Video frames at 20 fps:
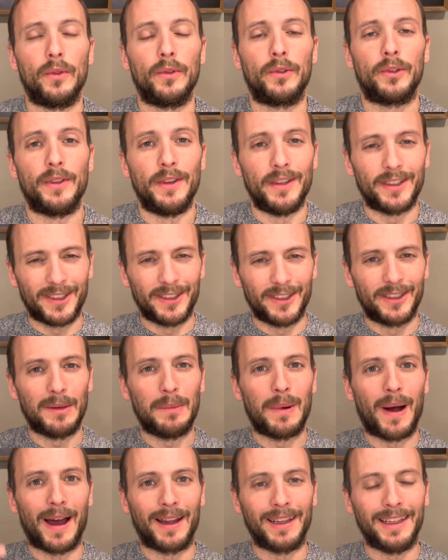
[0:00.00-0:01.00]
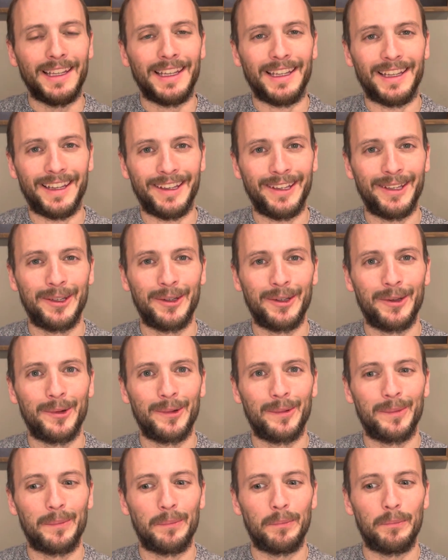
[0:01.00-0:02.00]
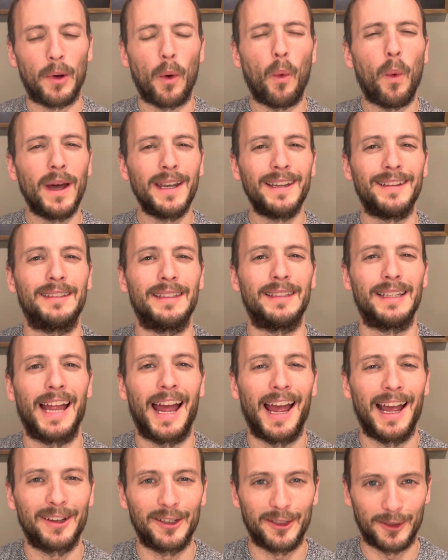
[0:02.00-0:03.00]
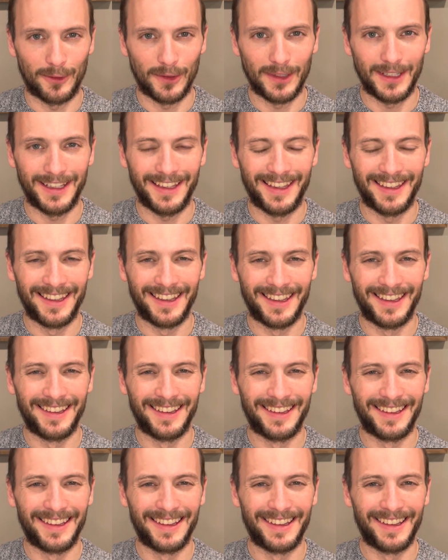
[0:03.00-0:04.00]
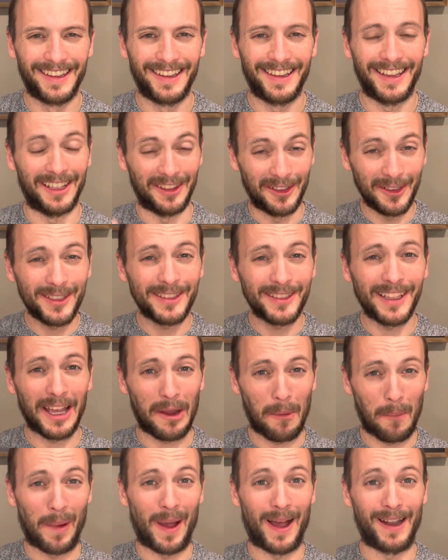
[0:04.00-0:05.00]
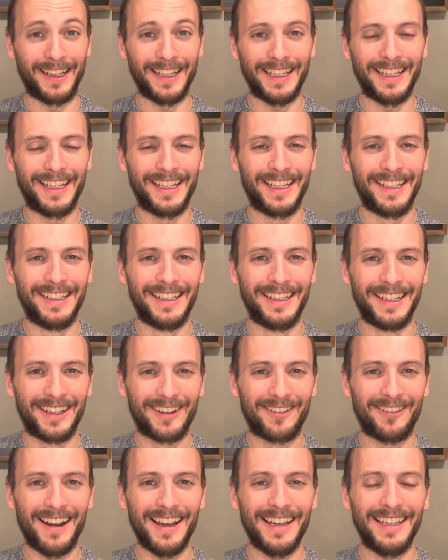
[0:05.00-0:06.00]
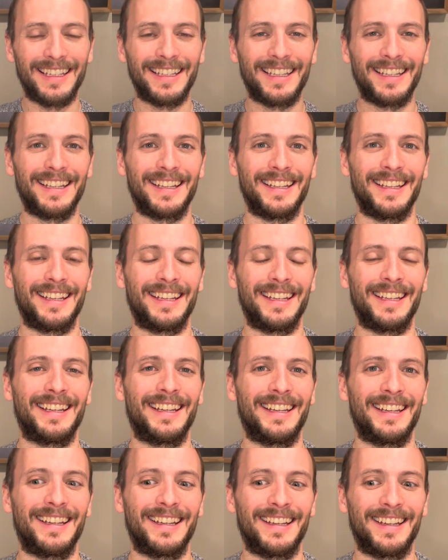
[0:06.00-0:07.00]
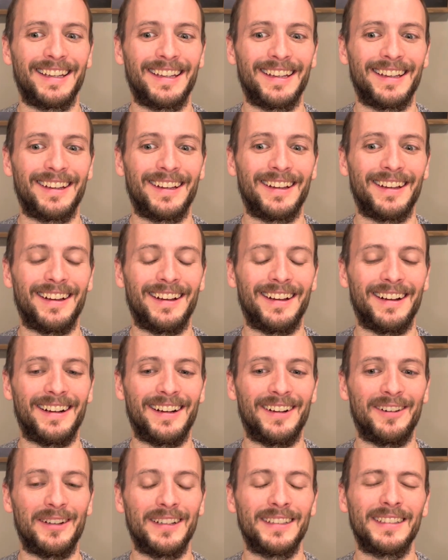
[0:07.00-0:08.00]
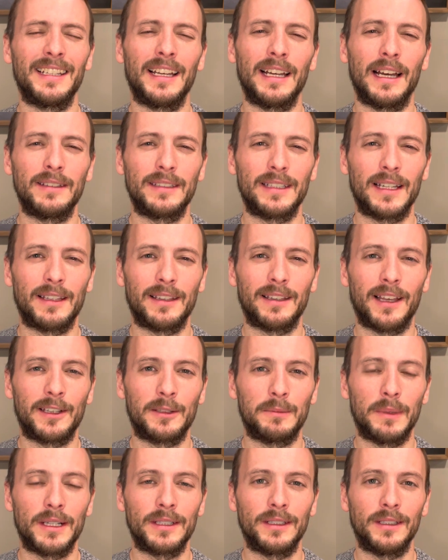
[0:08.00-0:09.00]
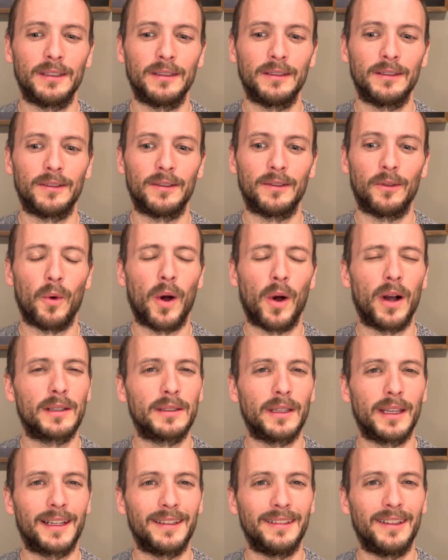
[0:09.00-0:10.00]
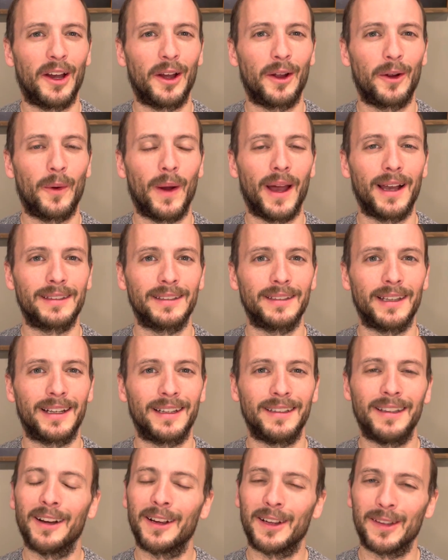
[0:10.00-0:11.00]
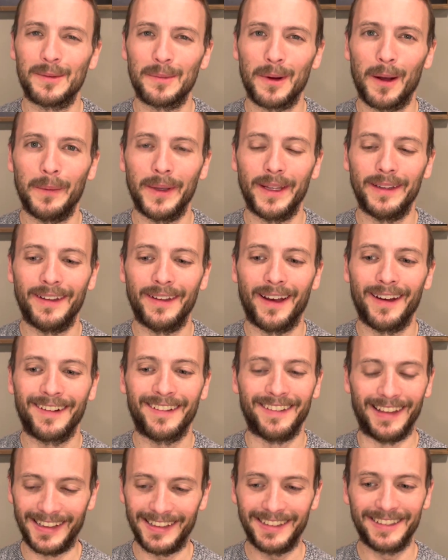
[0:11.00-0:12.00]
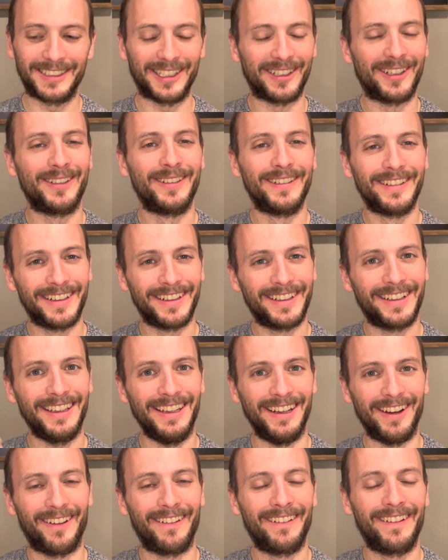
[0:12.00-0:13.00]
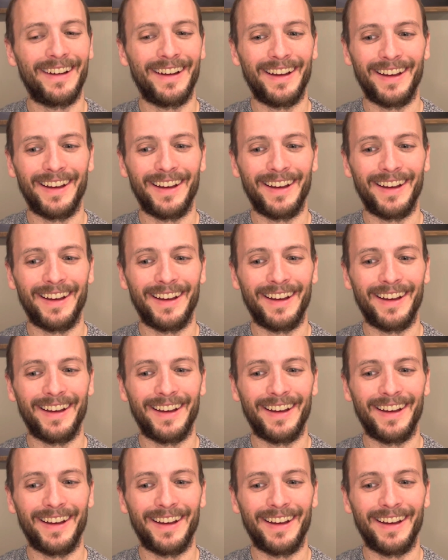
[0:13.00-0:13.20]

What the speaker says: So this is a body, but what is it actually? It looks like a body, right? What is it? How's that expression? Walks like a duck, quacks like a duck. It's probably a duck. Like so, you know,